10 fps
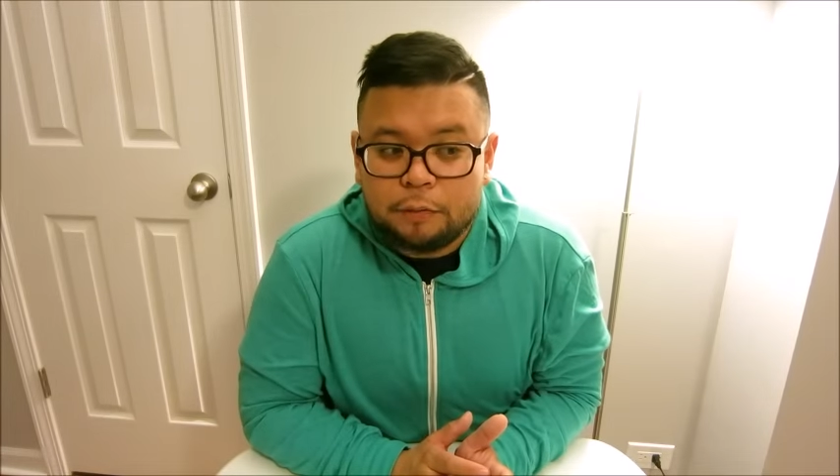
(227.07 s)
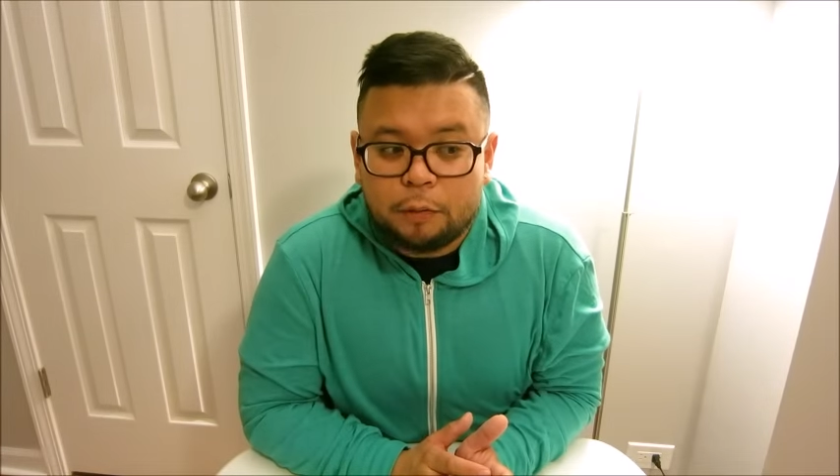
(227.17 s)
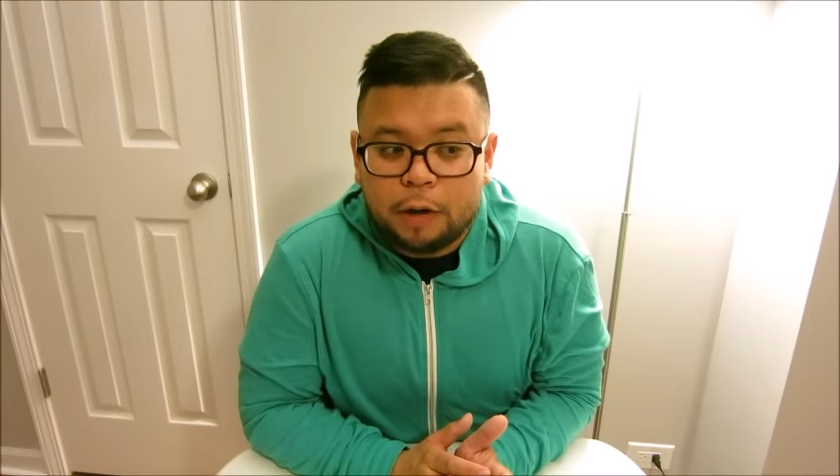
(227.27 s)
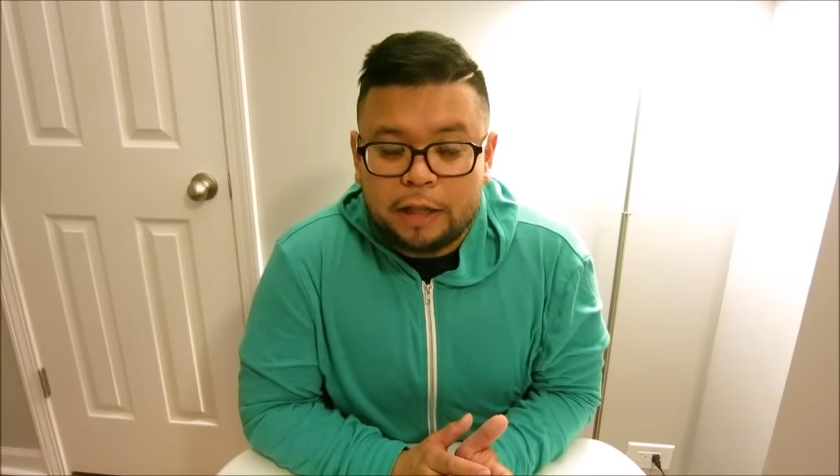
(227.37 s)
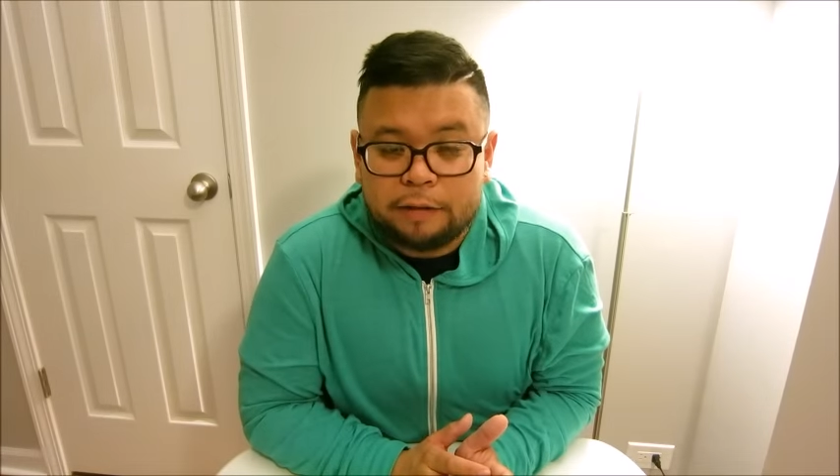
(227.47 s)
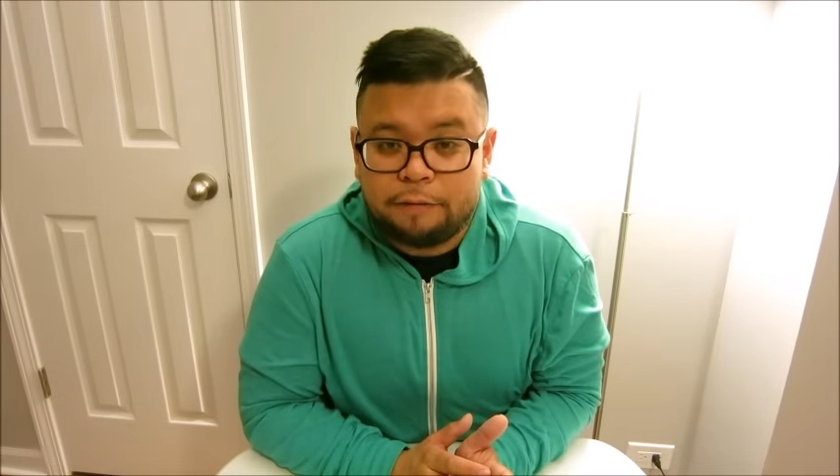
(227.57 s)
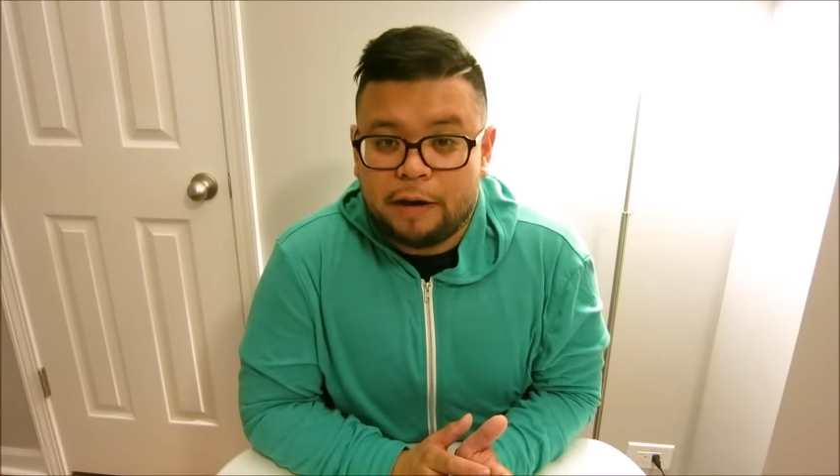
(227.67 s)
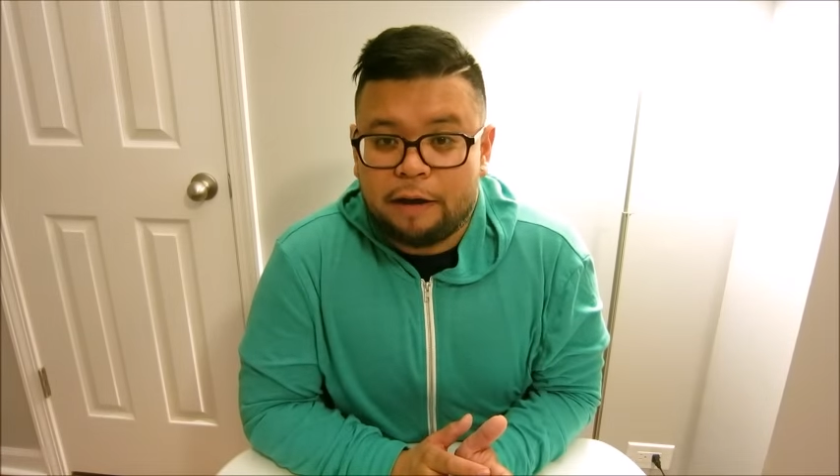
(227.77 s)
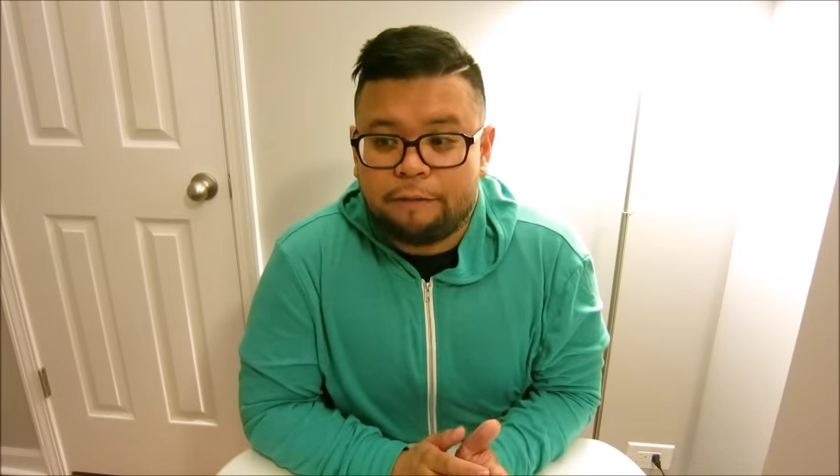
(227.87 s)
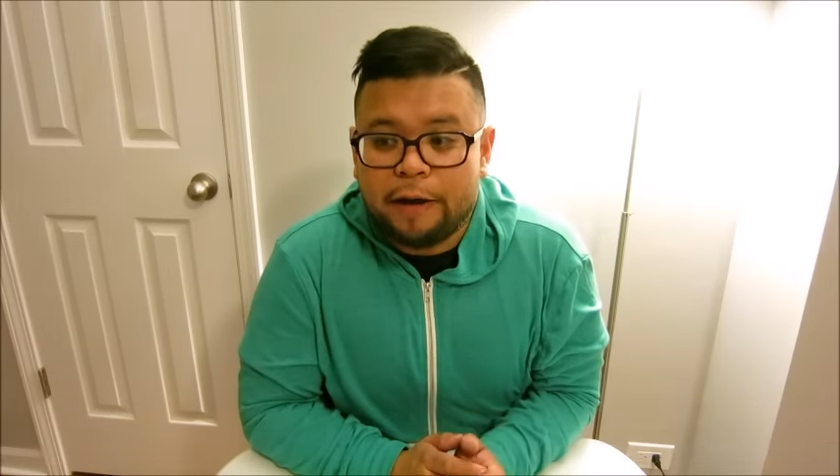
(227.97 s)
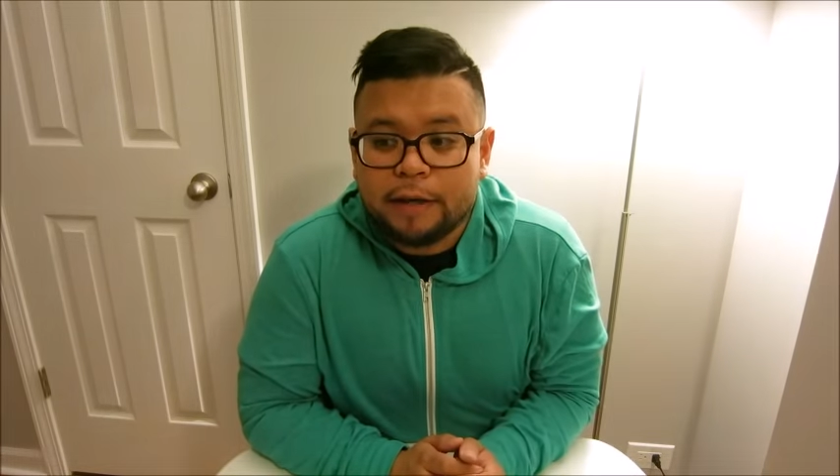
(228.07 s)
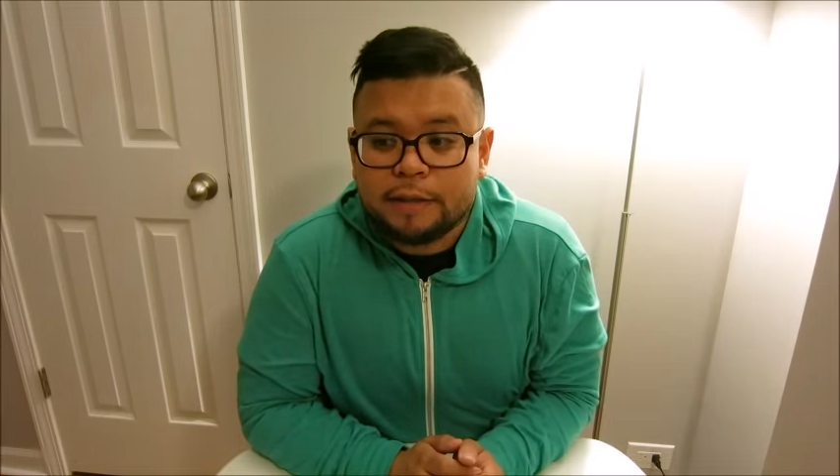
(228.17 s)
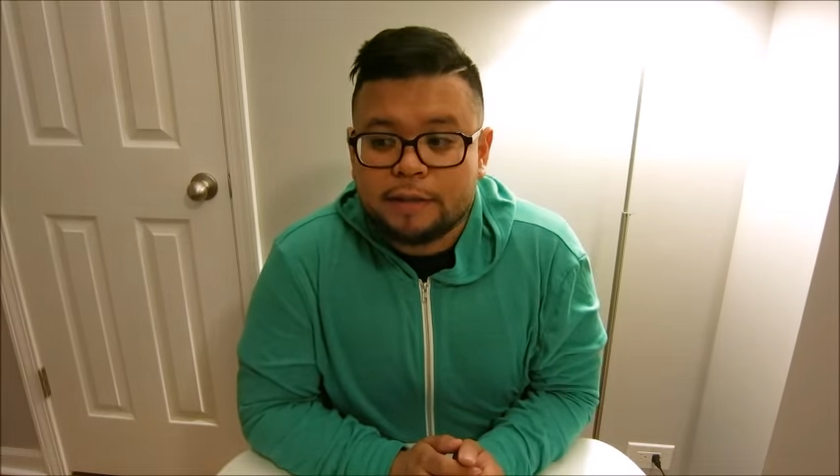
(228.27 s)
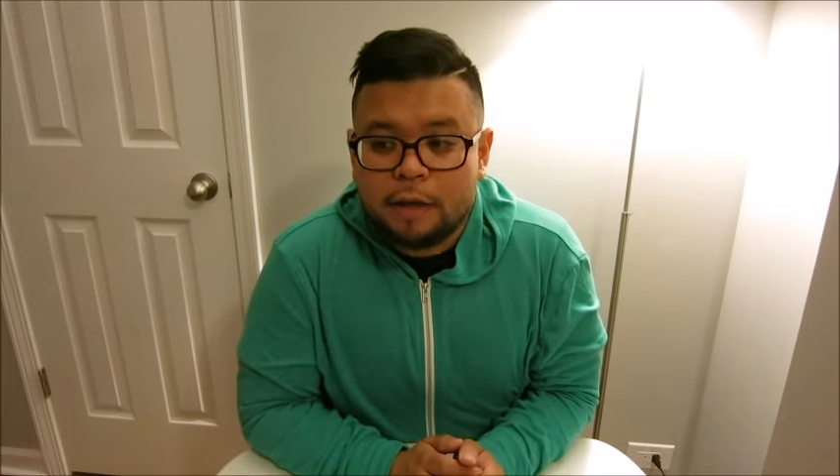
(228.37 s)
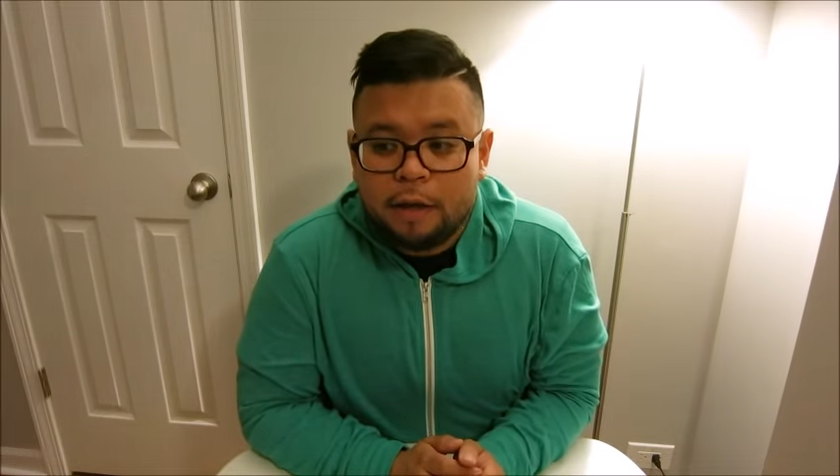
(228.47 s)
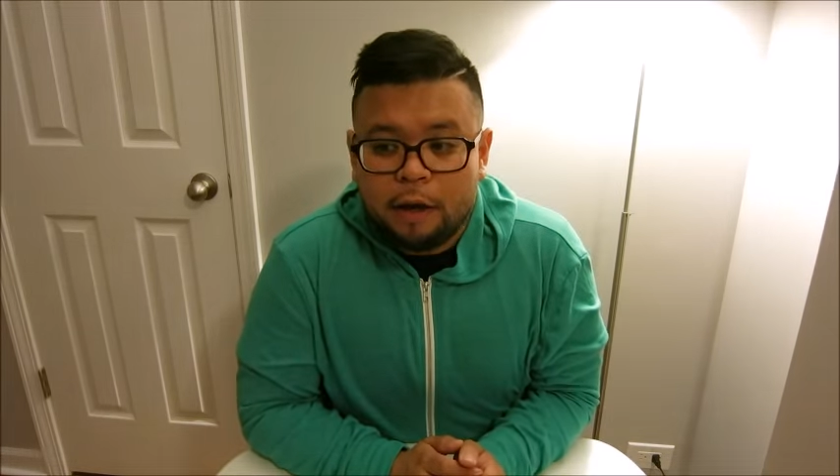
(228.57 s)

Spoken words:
4 on the 5X.